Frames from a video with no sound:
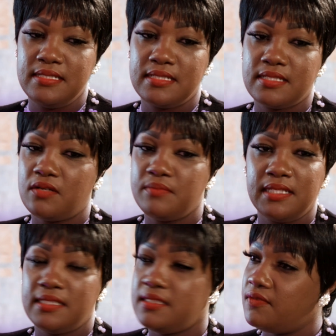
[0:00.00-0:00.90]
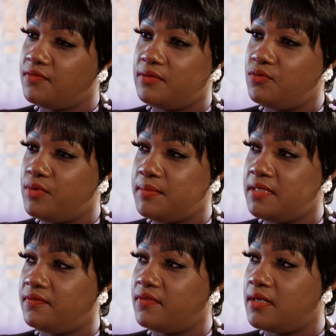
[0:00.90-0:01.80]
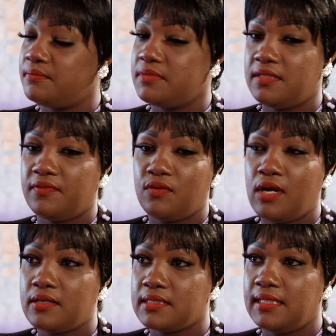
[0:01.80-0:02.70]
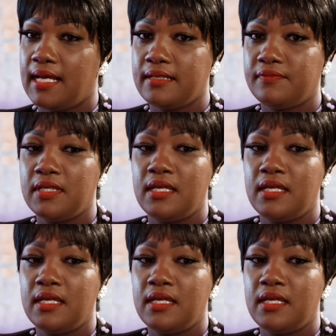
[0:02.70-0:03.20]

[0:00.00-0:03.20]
so many different women from different walks of life.